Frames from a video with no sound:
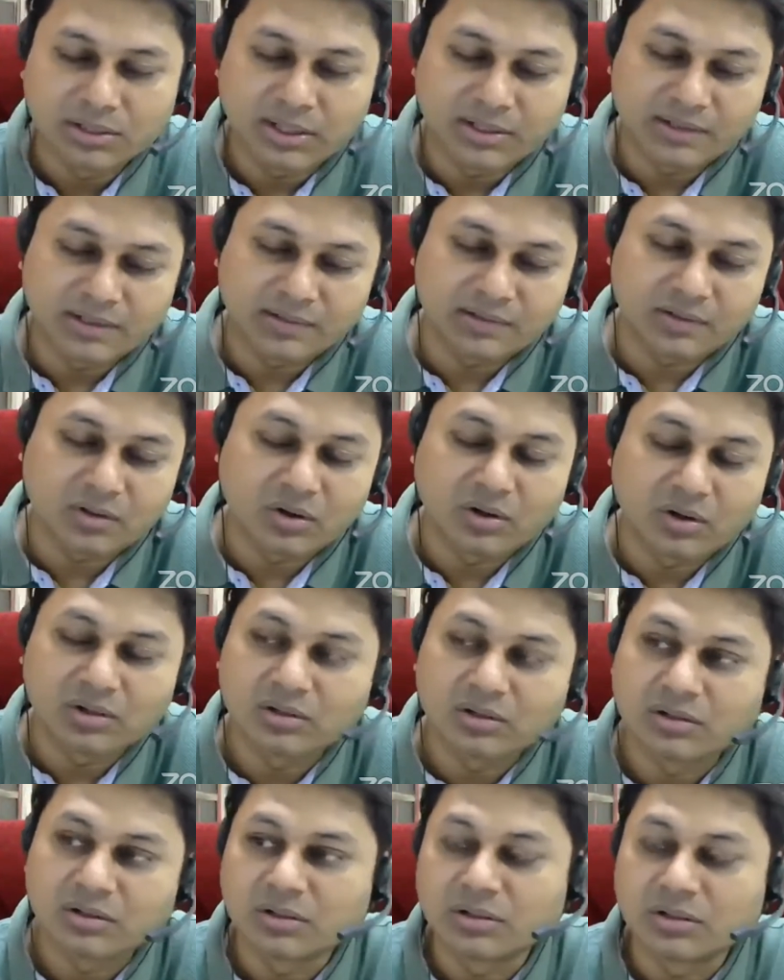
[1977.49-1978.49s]
that is
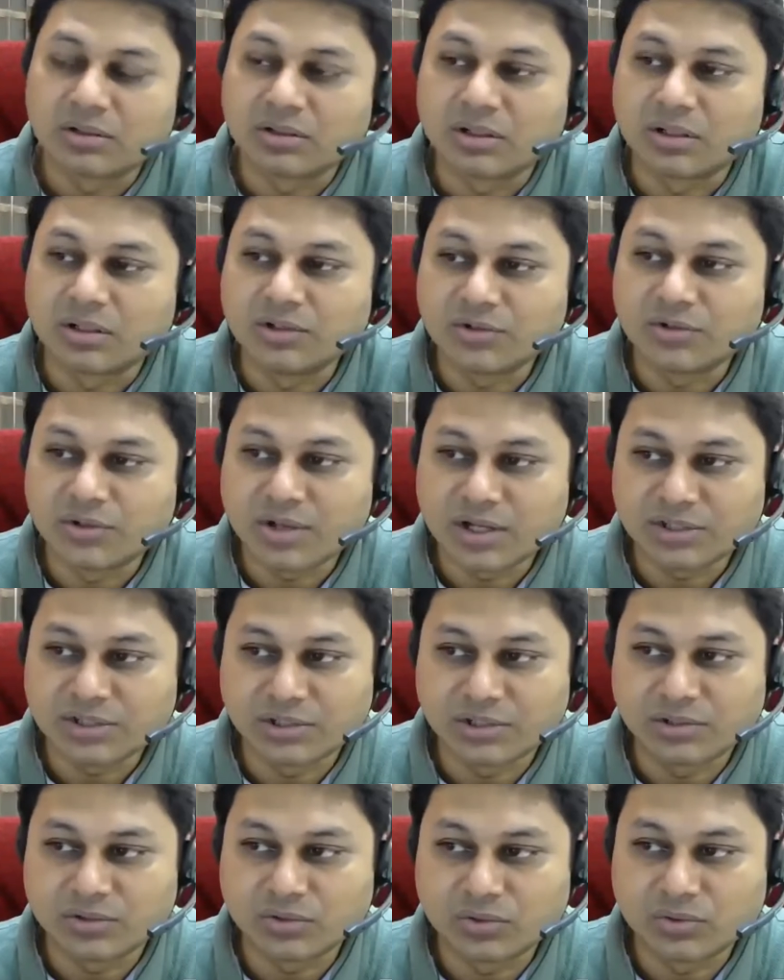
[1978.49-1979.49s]
called the
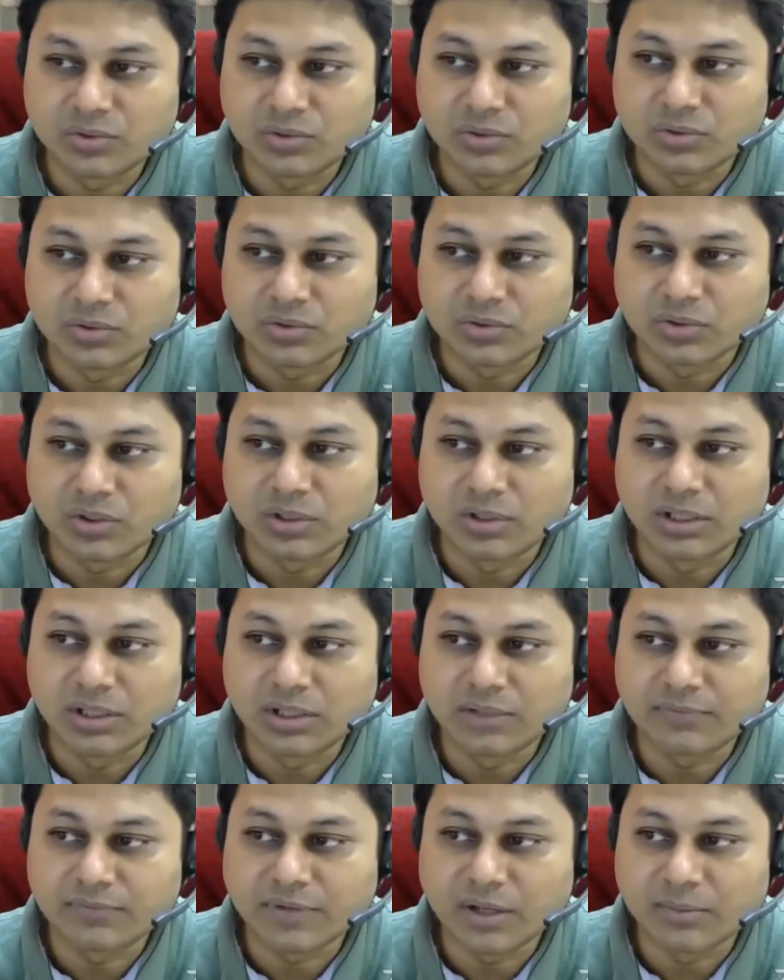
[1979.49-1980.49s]
Introduction to
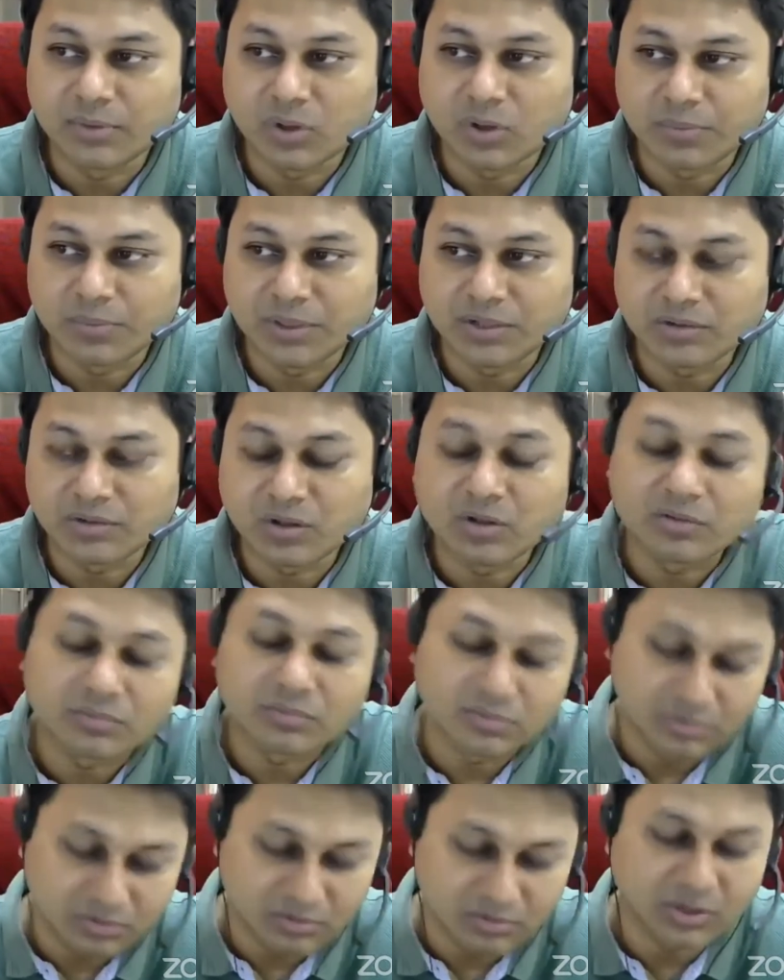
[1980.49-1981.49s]
Nonlinear Fiber Optics, or
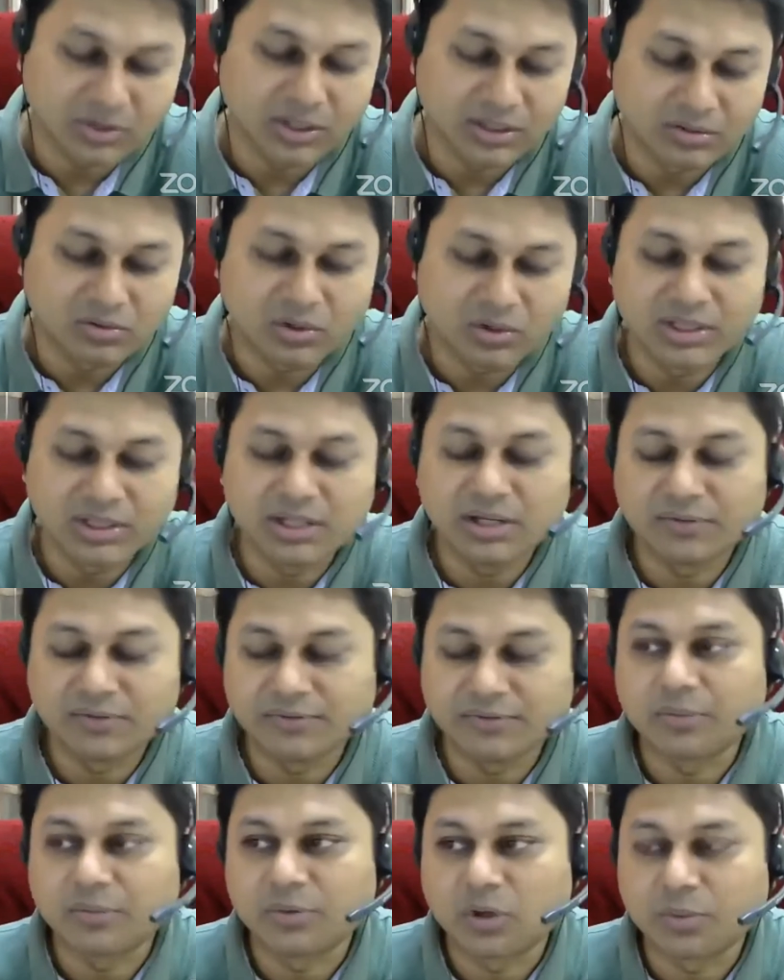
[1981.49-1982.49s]
sorry, Nonlinear
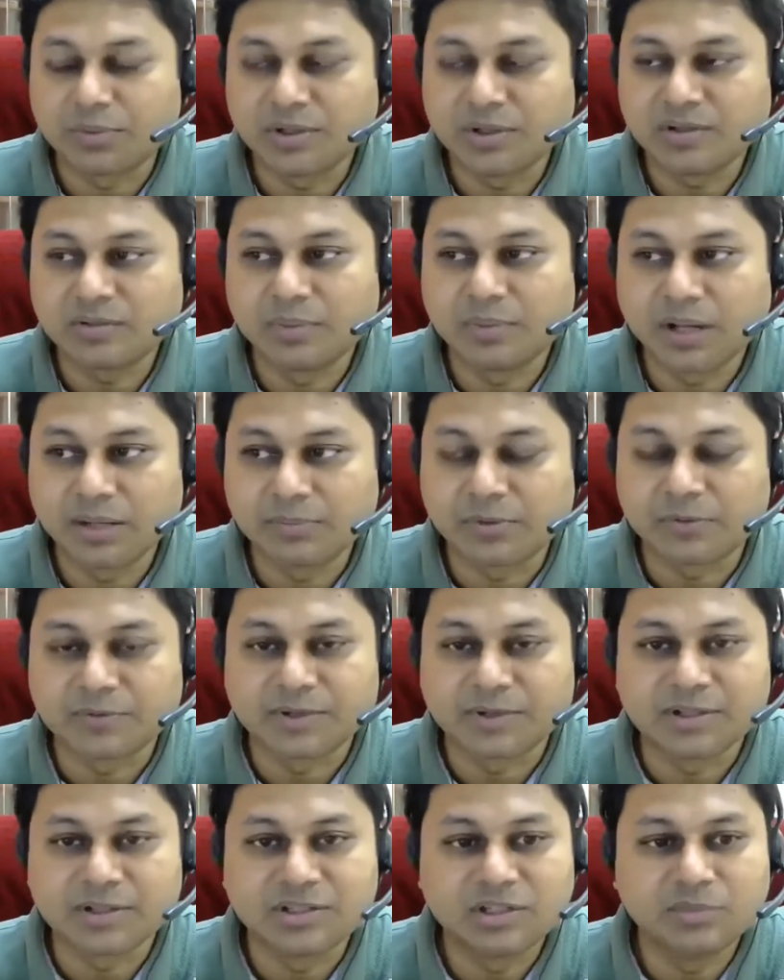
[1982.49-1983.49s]
Fiber Optics by
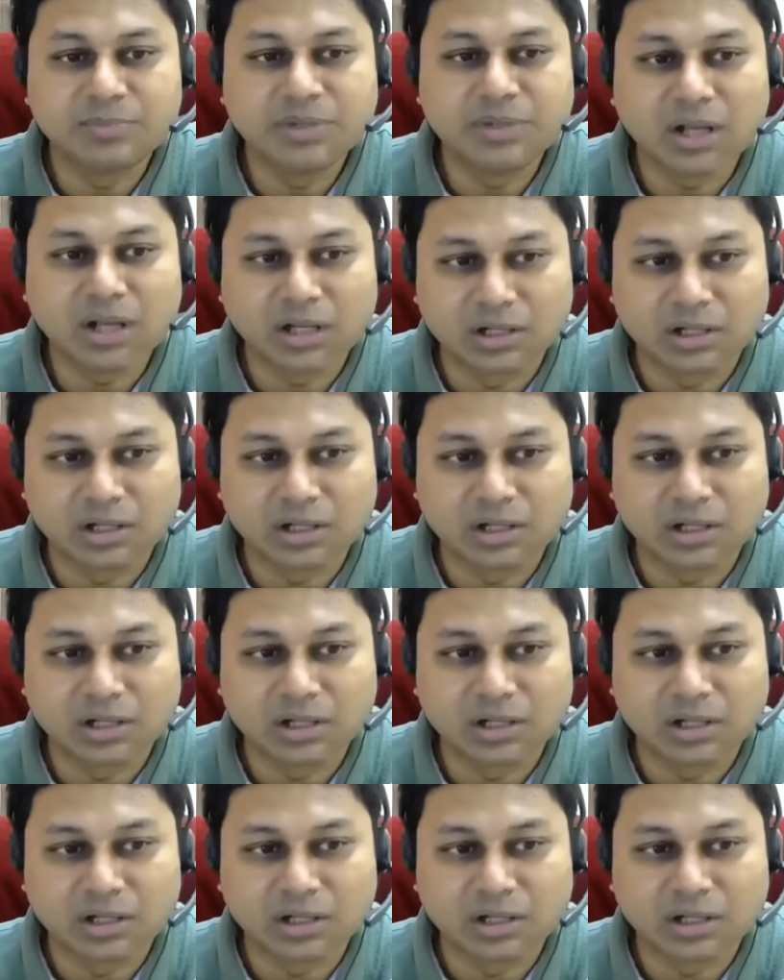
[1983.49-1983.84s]
Professor G.P.